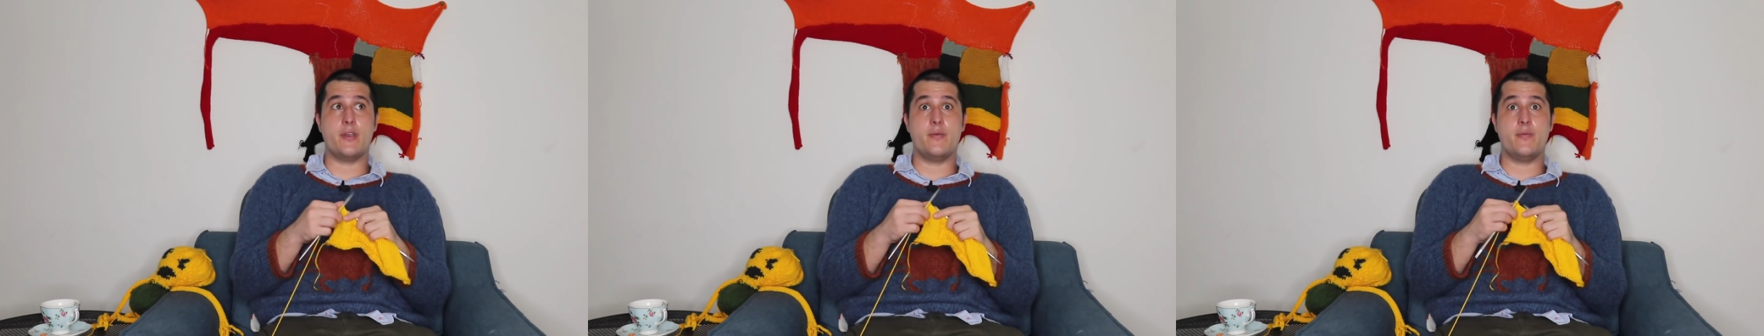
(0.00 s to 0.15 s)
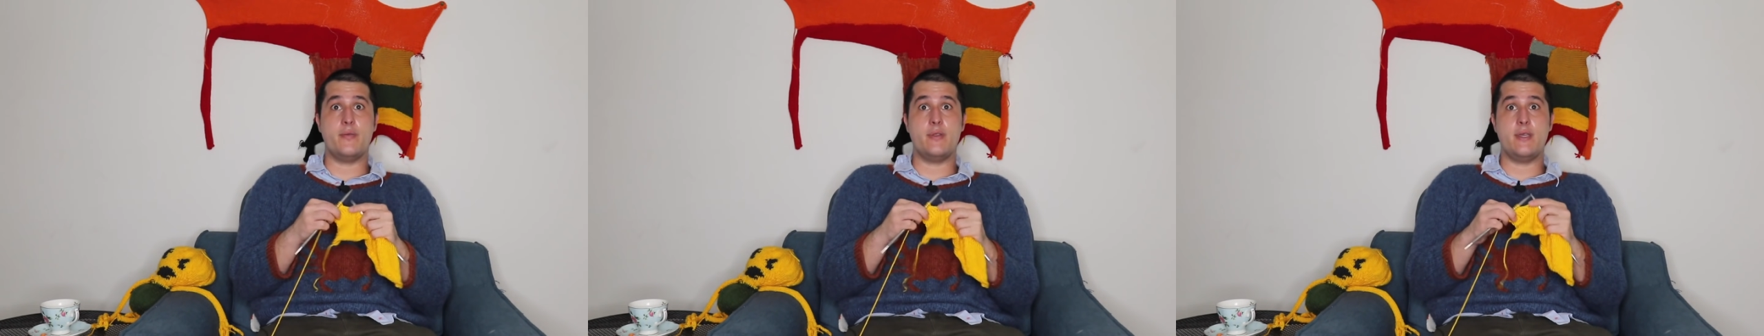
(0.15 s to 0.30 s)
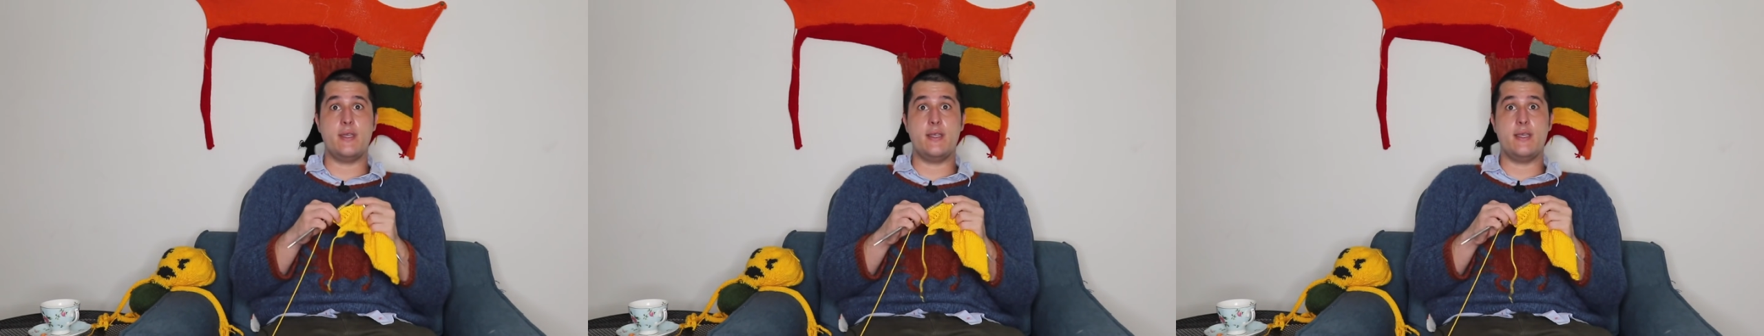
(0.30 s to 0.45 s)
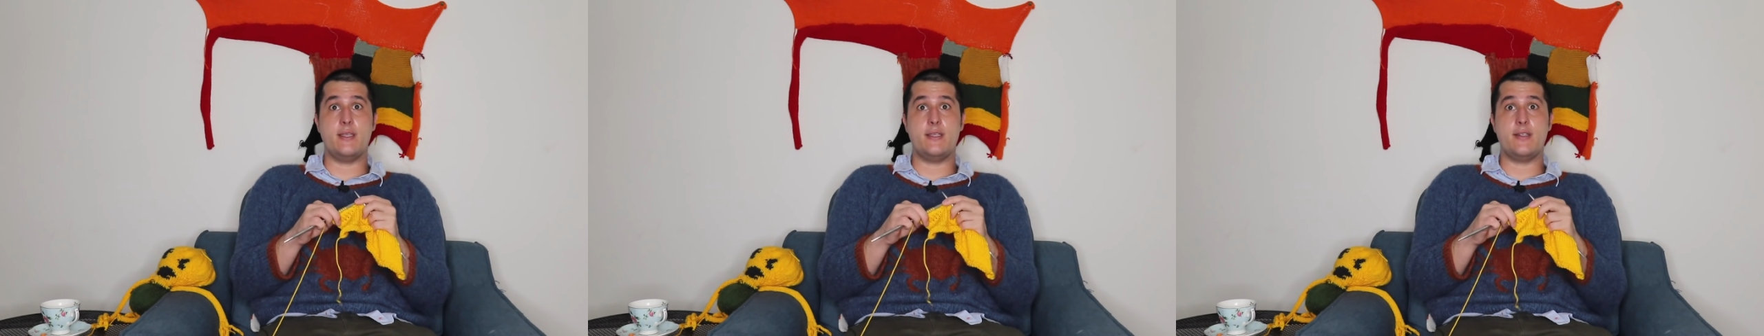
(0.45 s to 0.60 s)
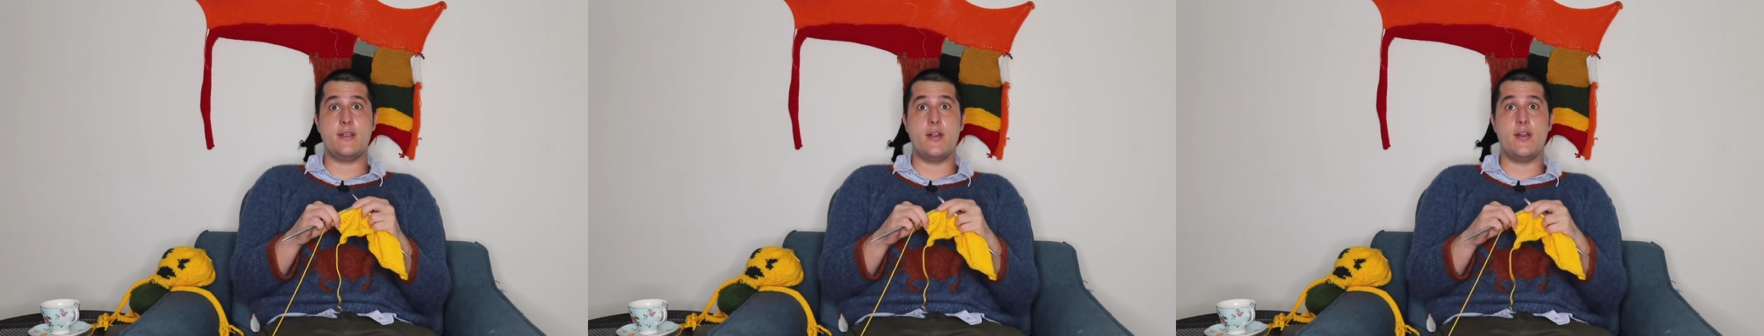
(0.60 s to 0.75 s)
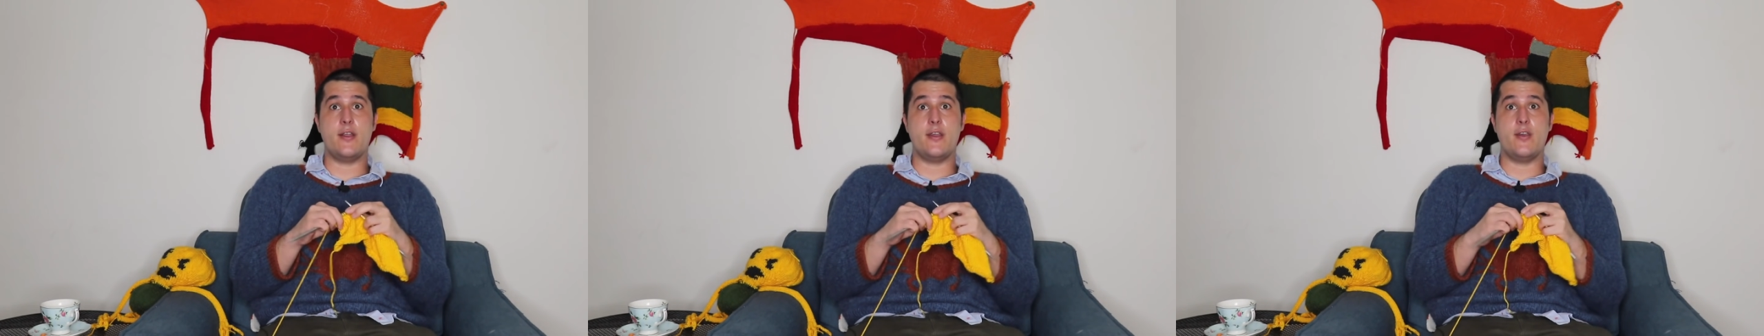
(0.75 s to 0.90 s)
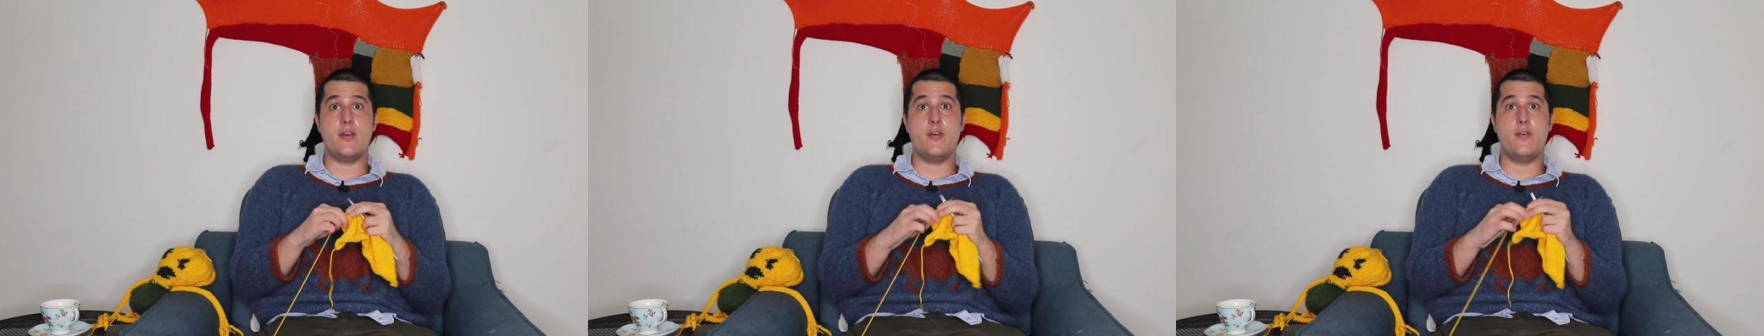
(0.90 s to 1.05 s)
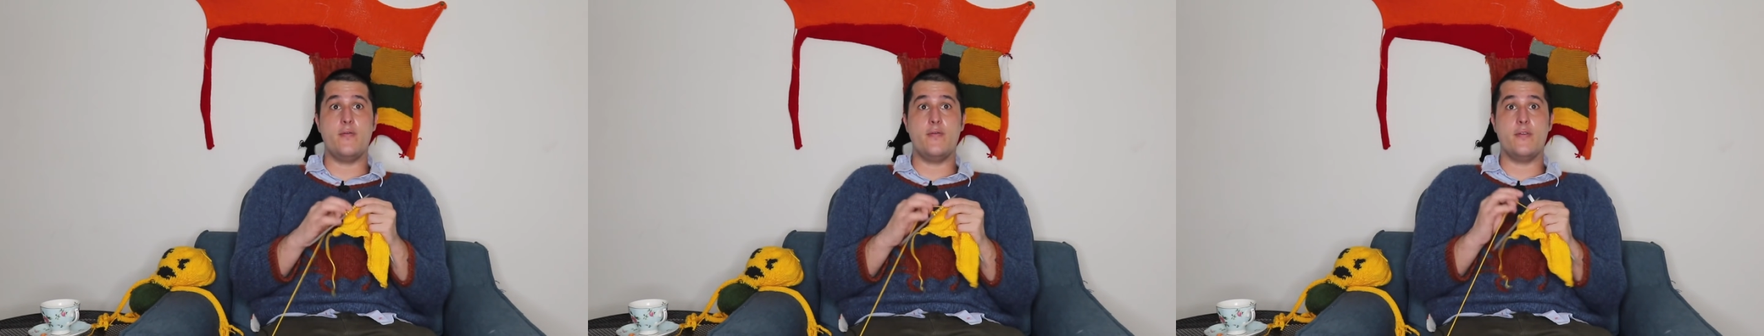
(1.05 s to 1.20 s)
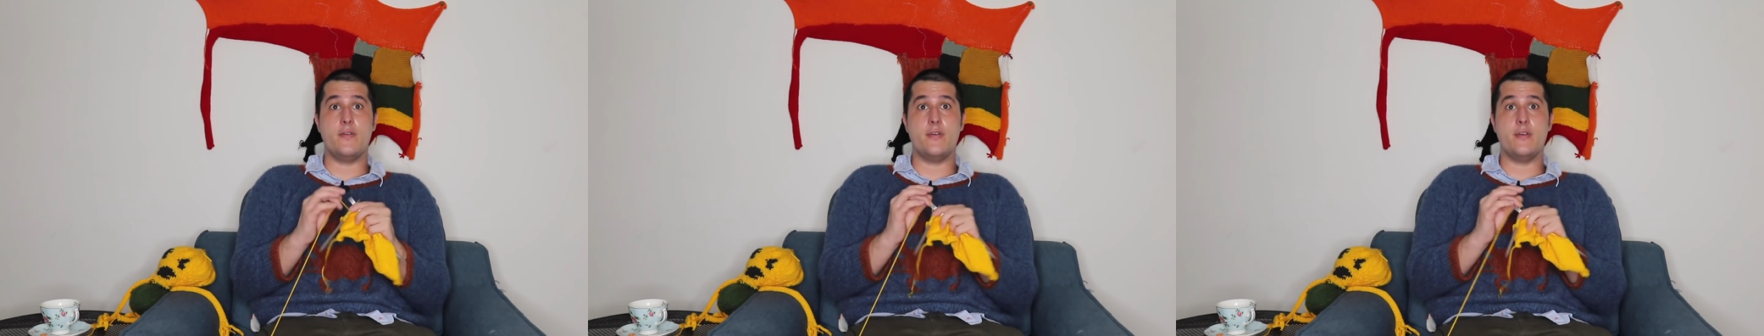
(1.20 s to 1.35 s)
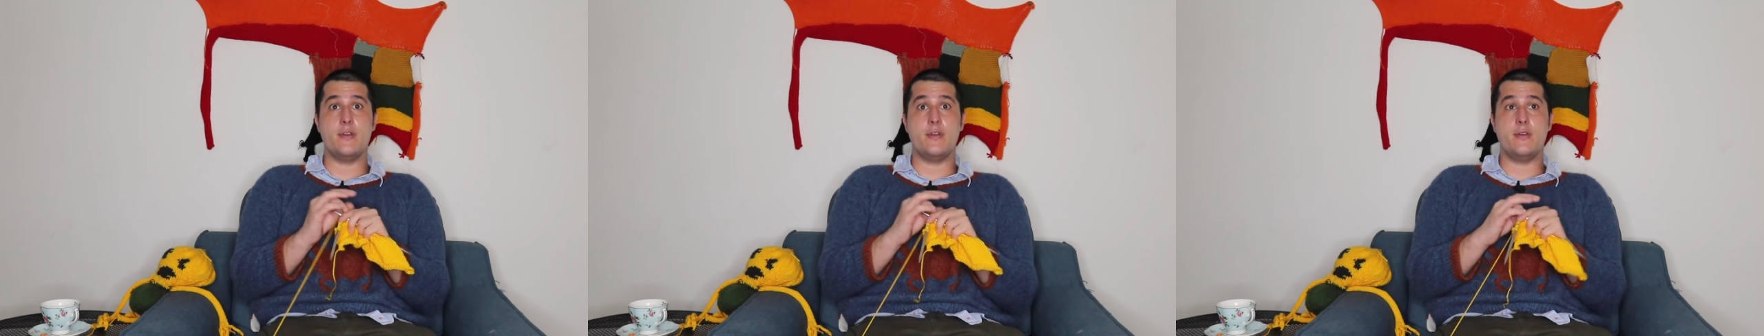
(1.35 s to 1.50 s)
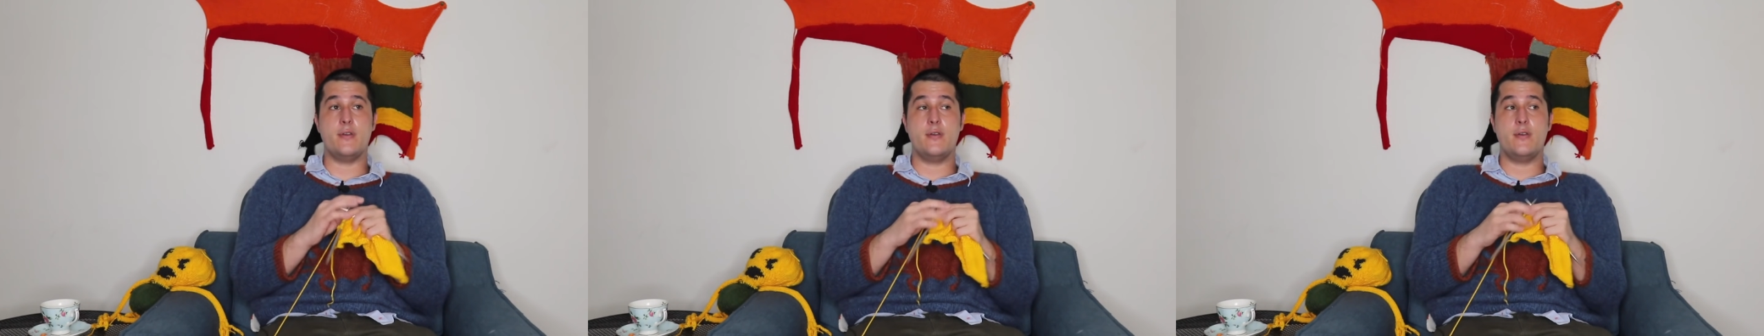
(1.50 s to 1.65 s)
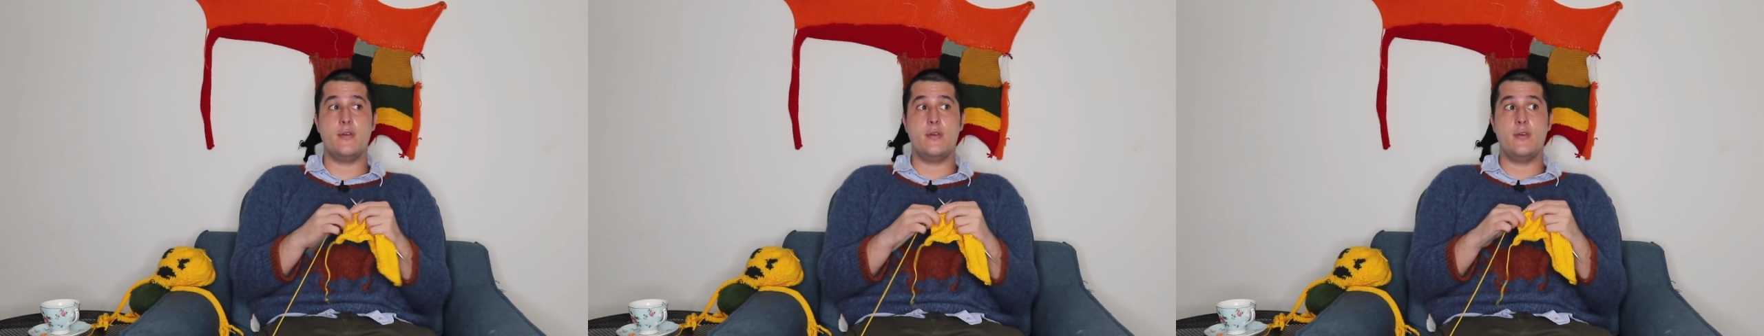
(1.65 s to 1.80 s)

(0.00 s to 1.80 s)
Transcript: completely starting over and